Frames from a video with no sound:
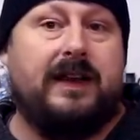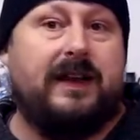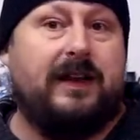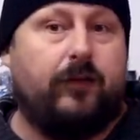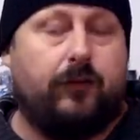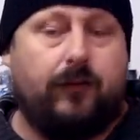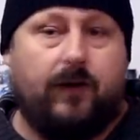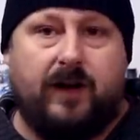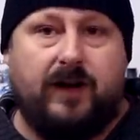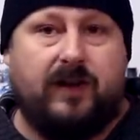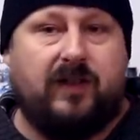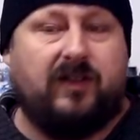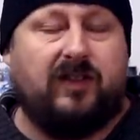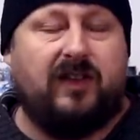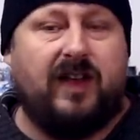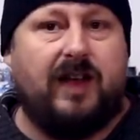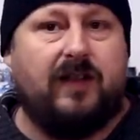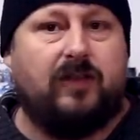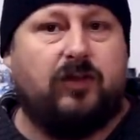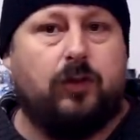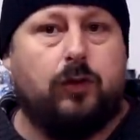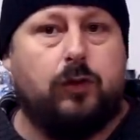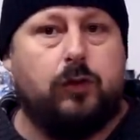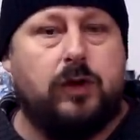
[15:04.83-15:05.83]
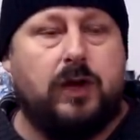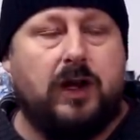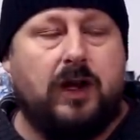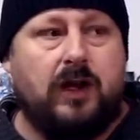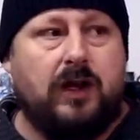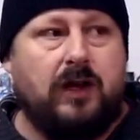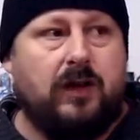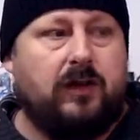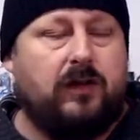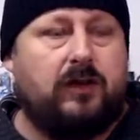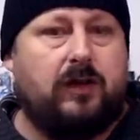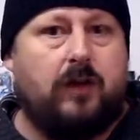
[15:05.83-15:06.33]
It's very subtle,
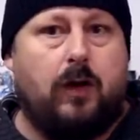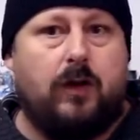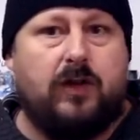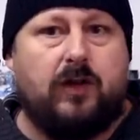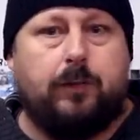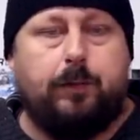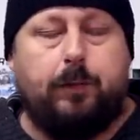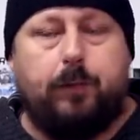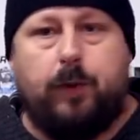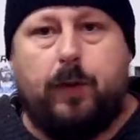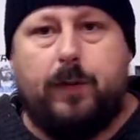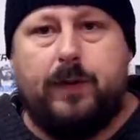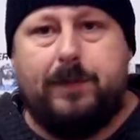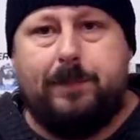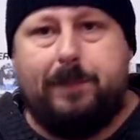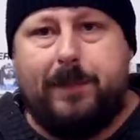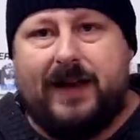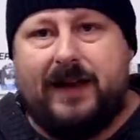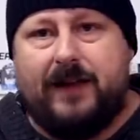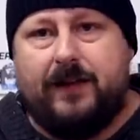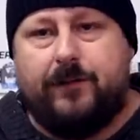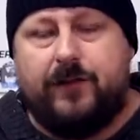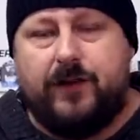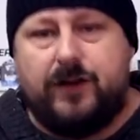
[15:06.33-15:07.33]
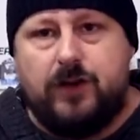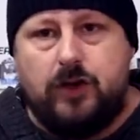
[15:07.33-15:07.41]
so it's probably better for